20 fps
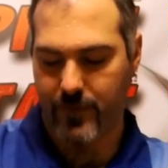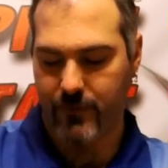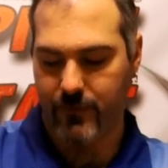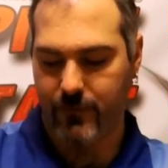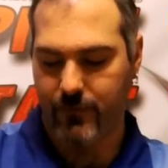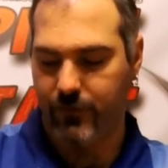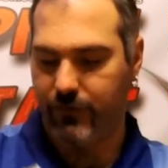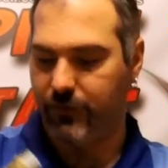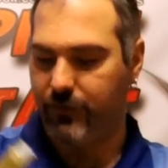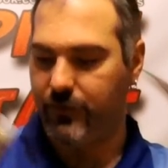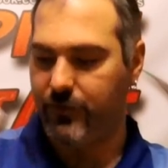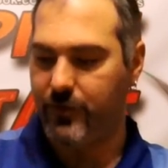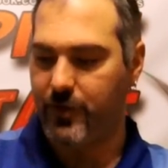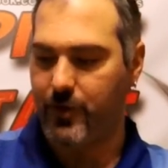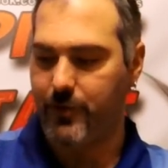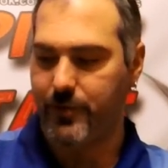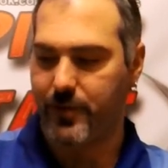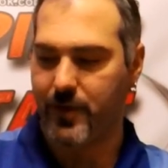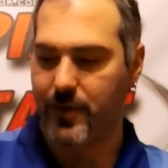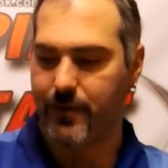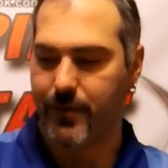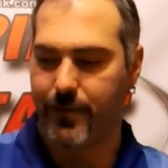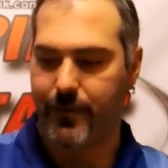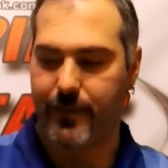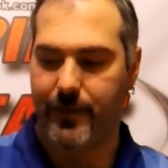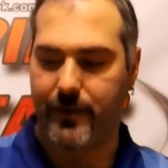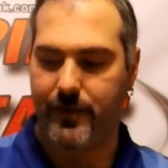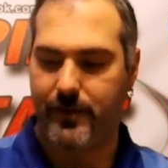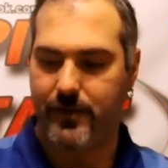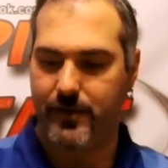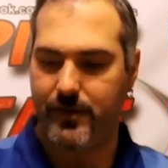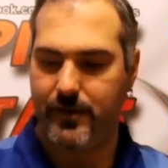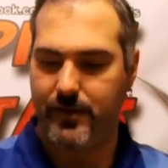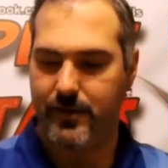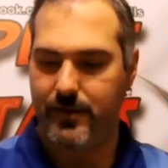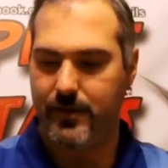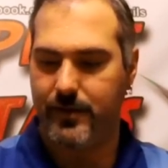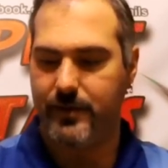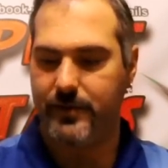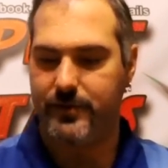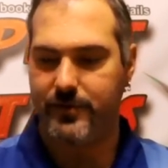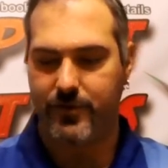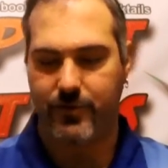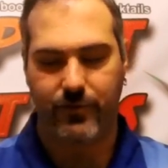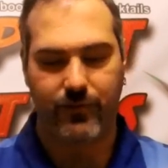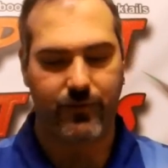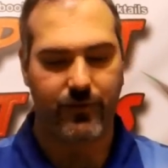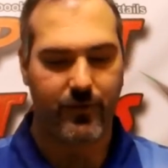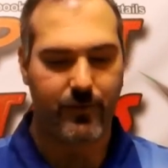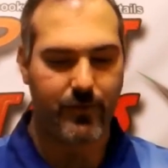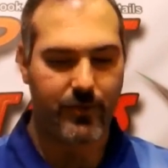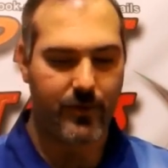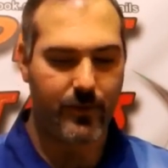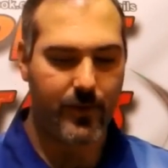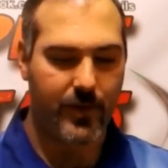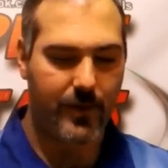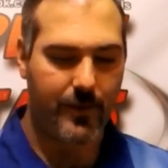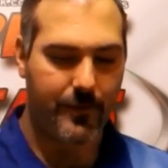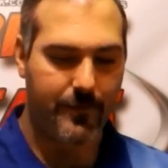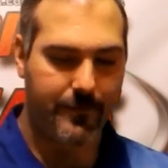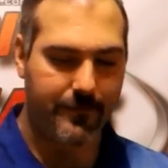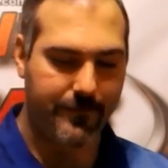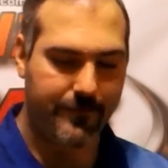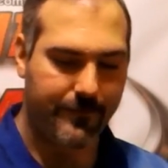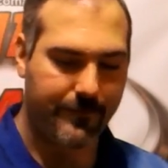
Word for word: which should help complement the energy drink pretty well.